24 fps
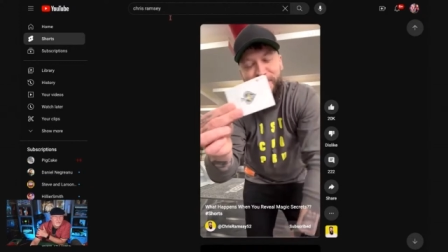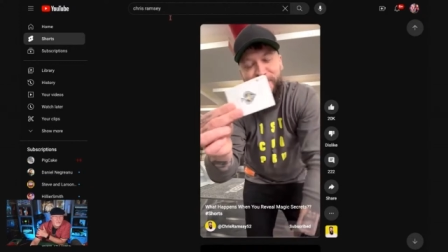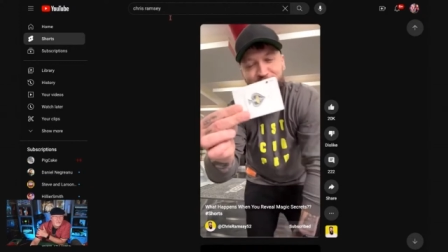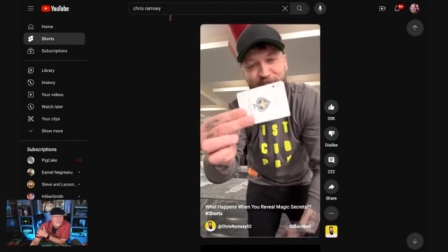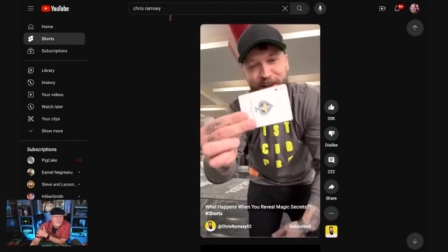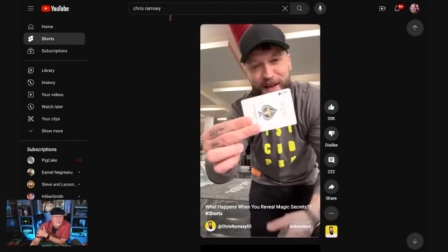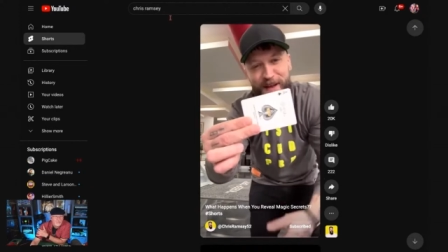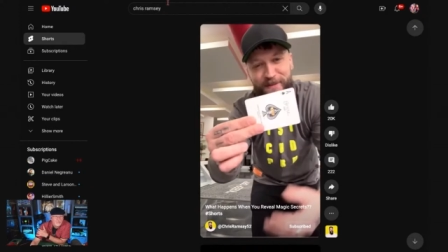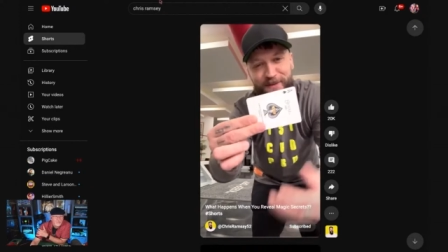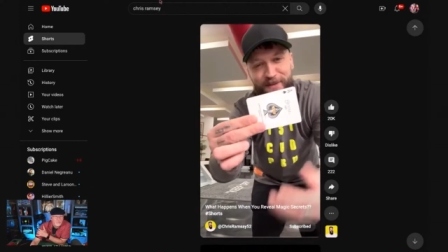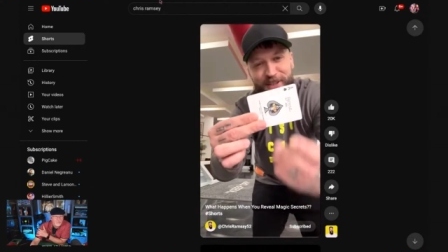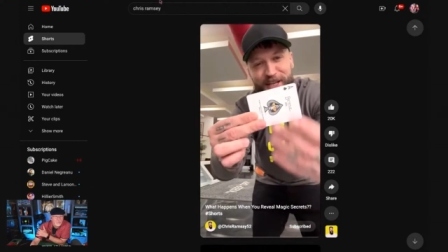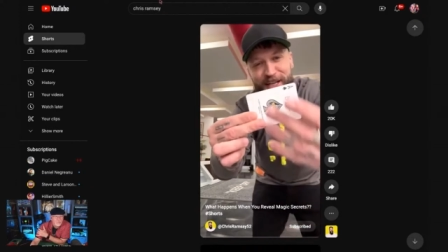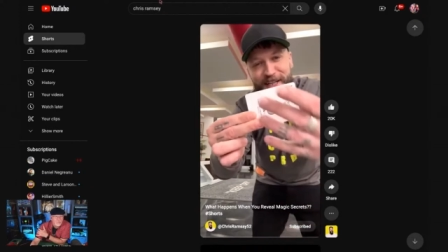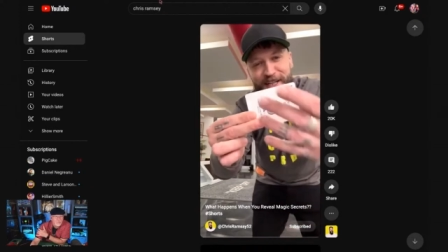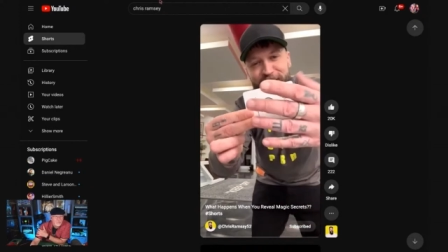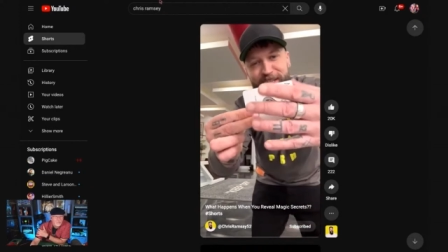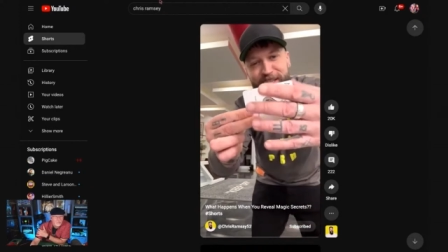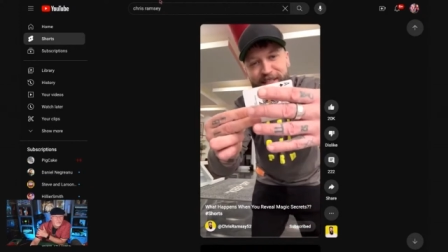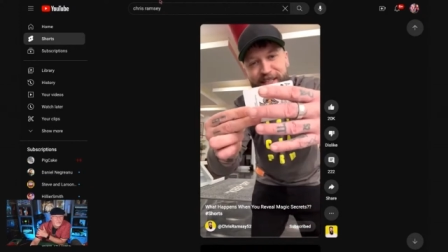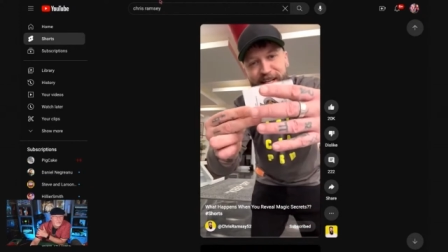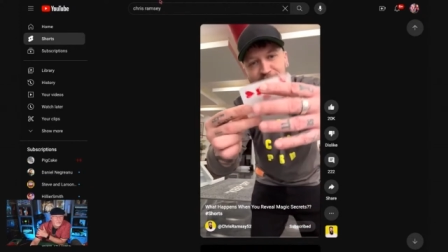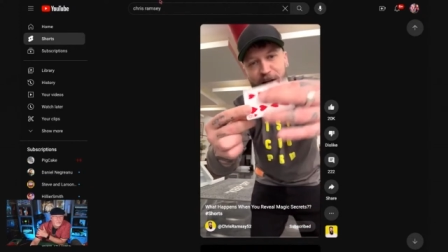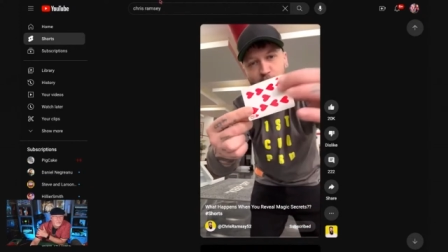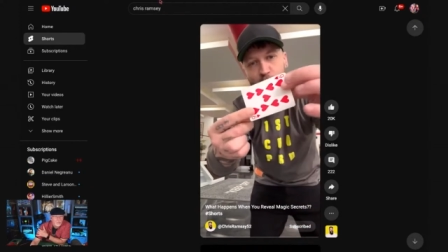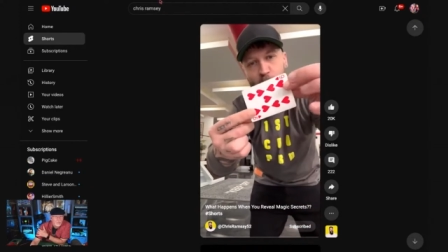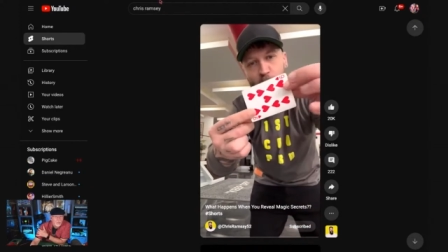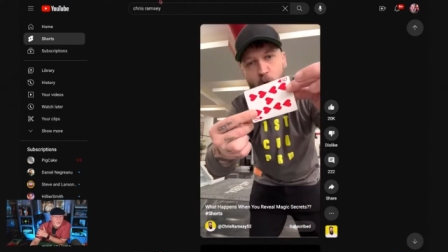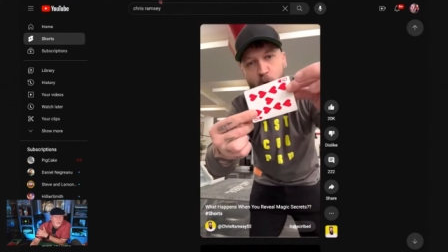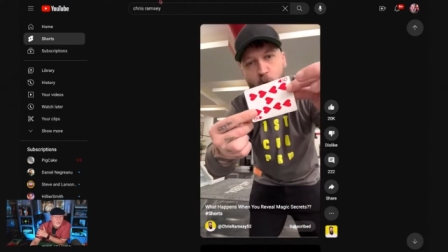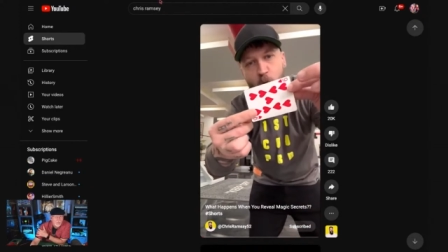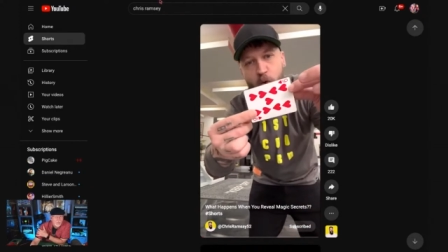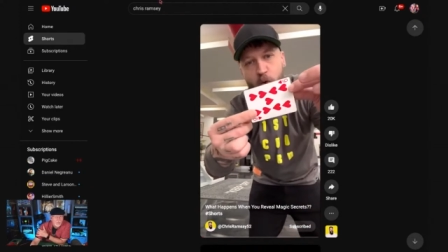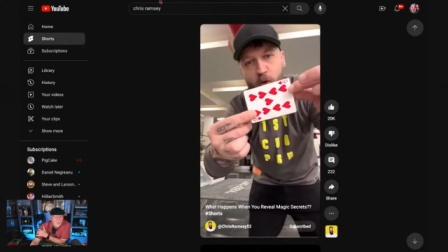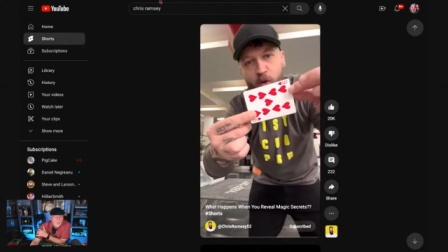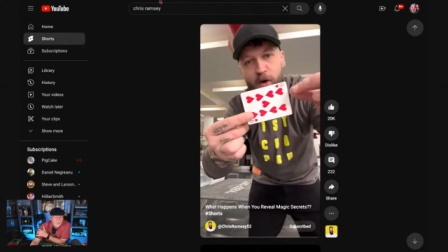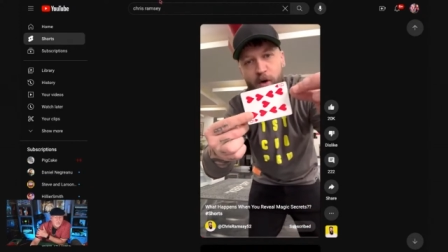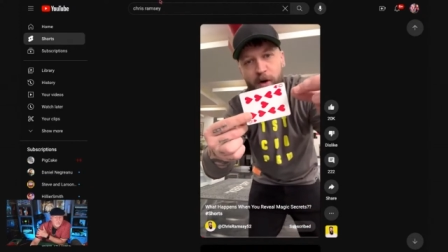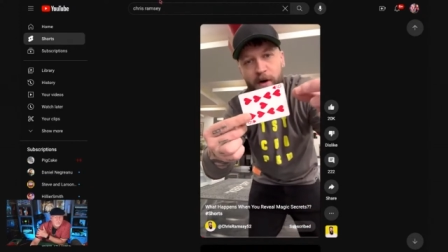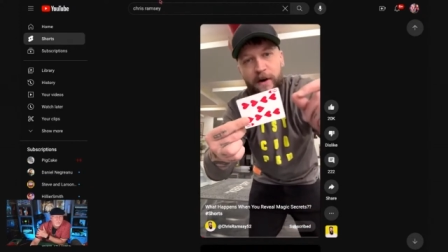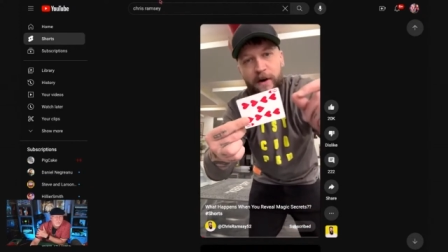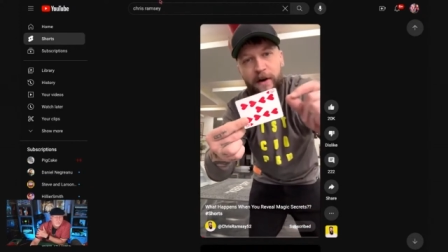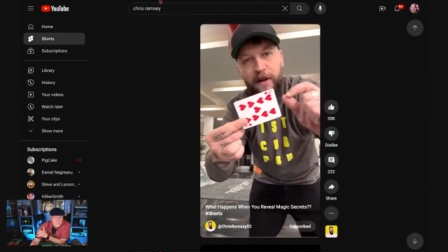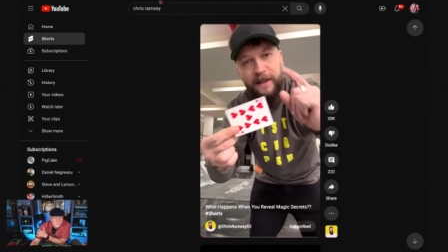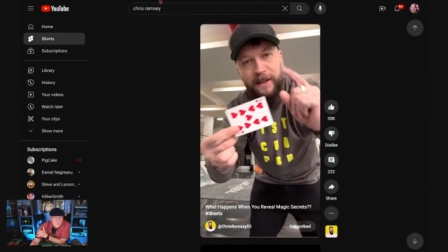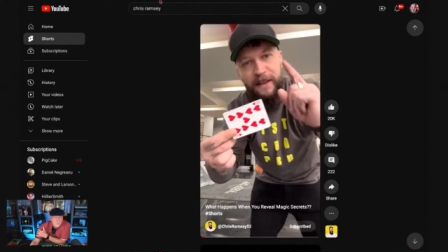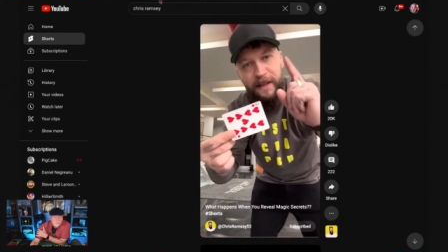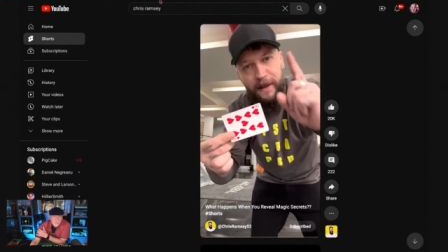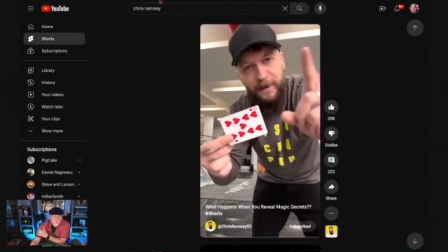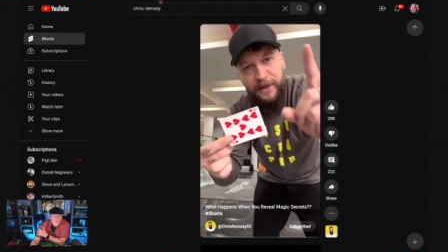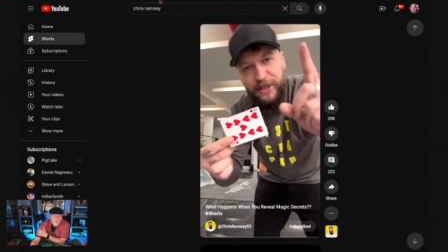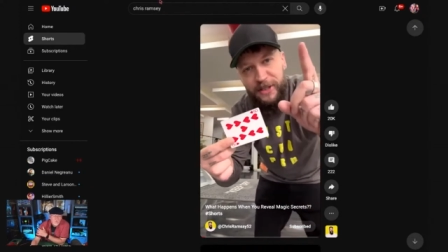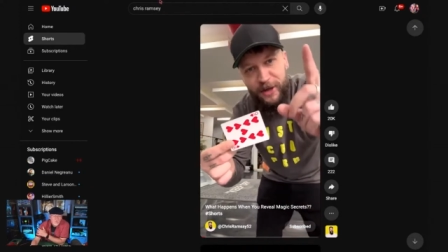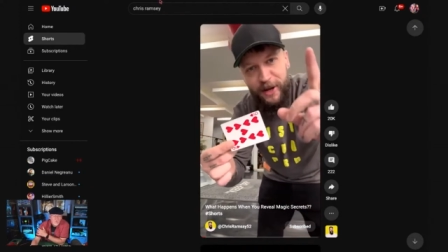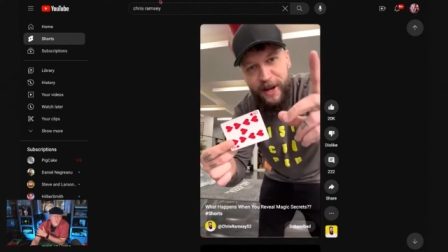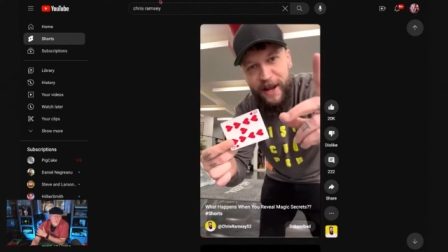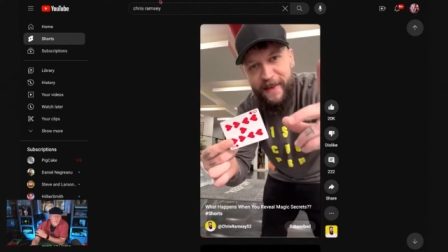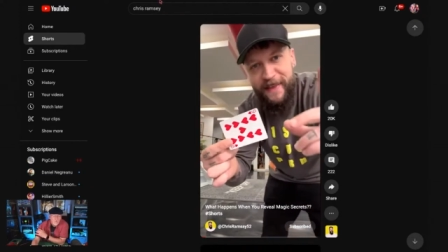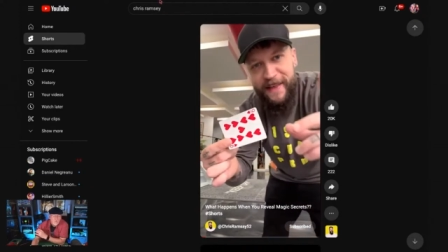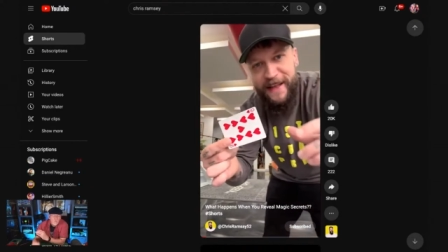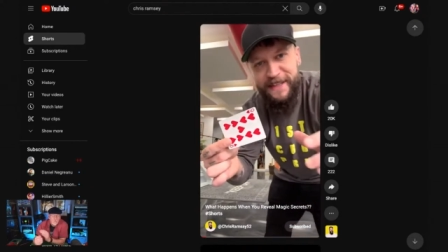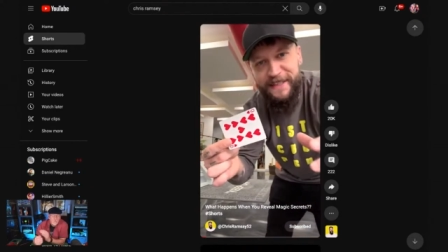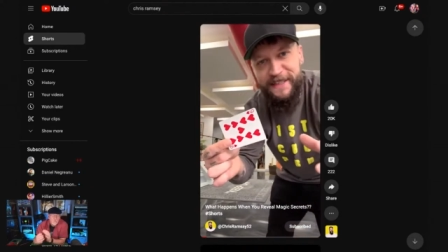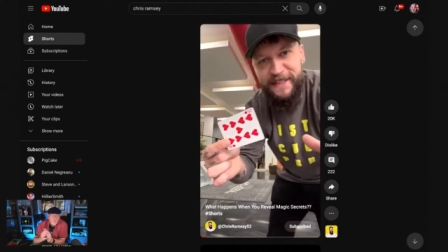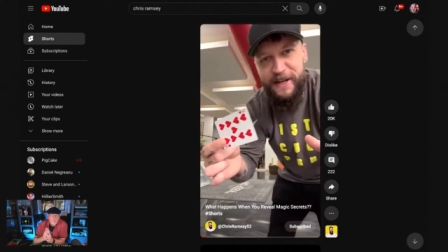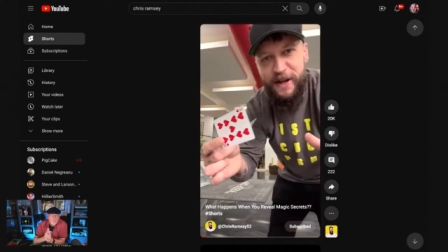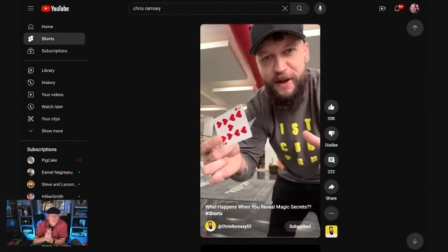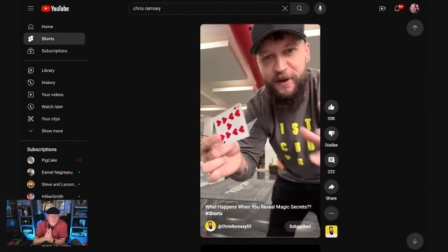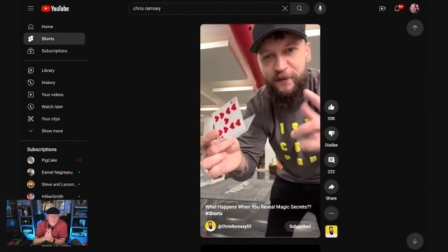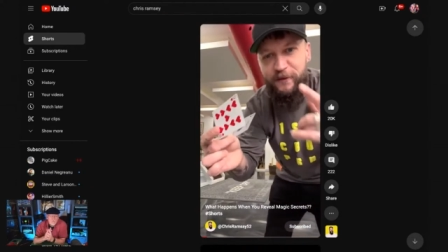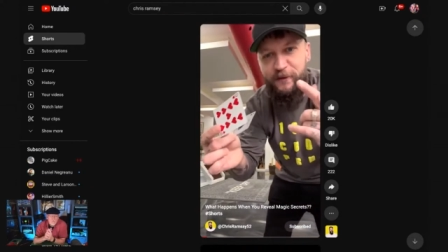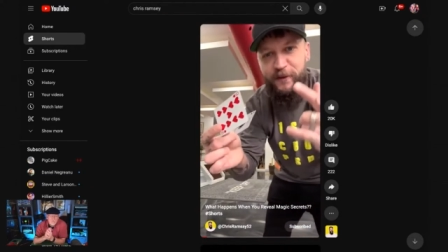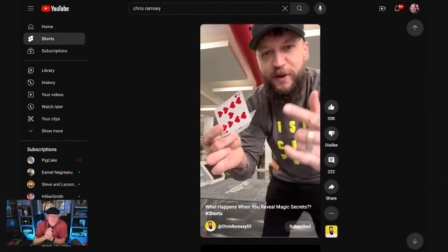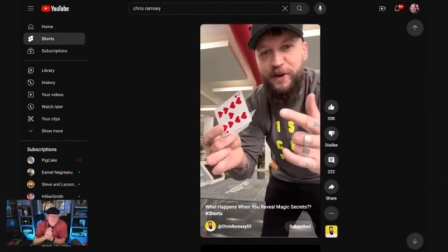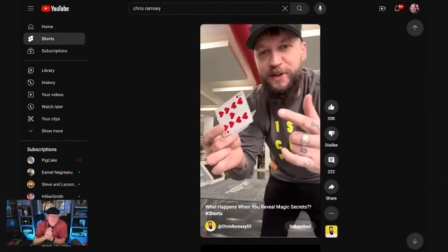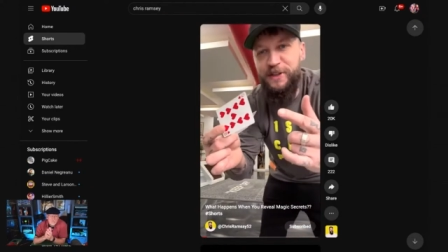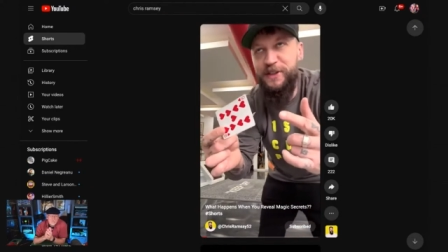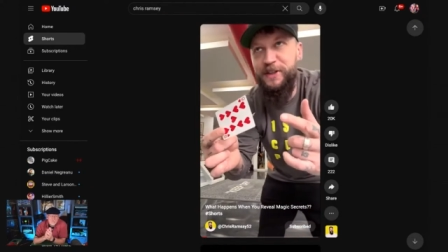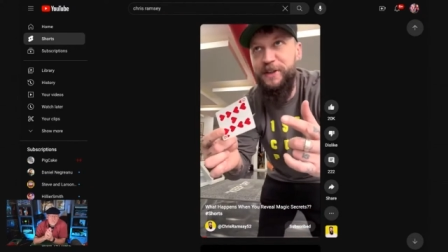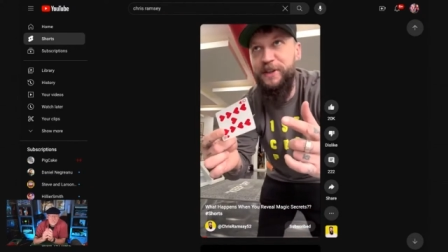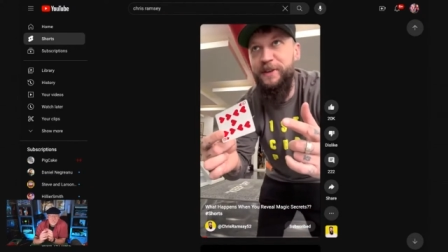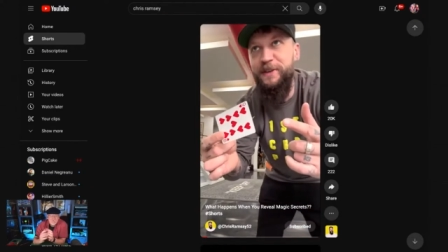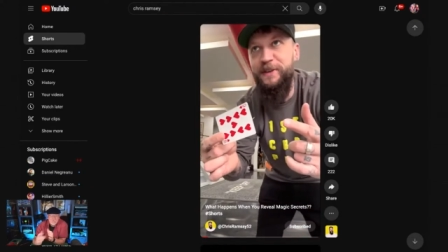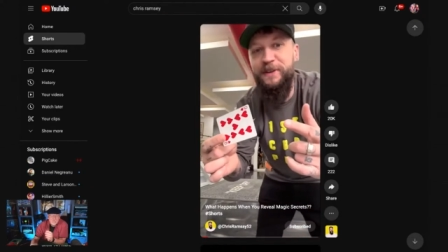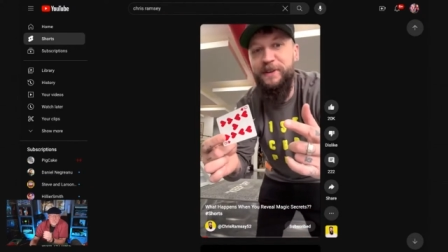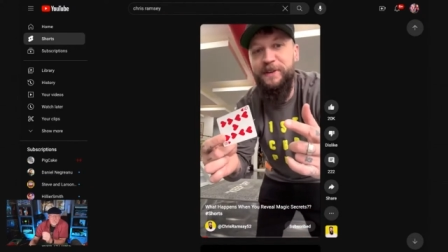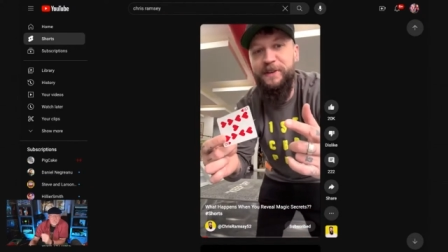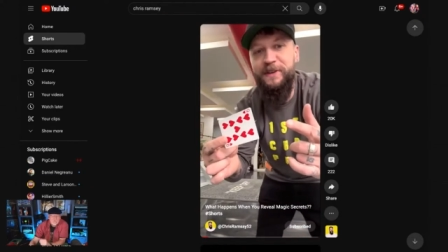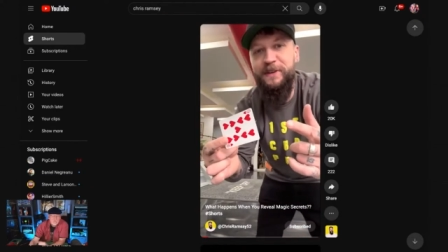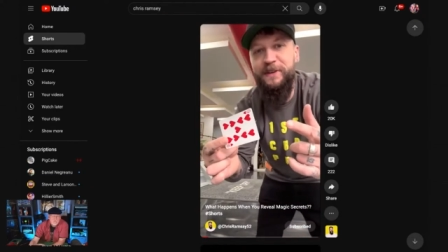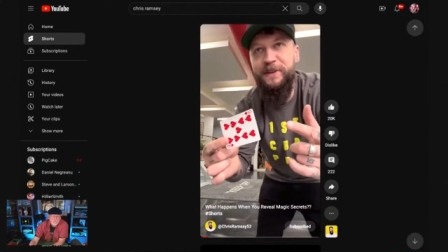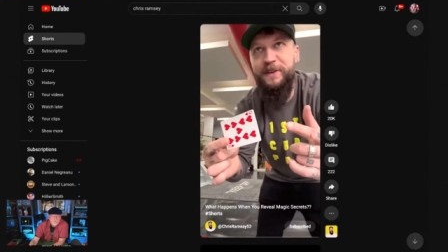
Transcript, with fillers: fam? Check this out. Let me show you how that's done. I First, you do that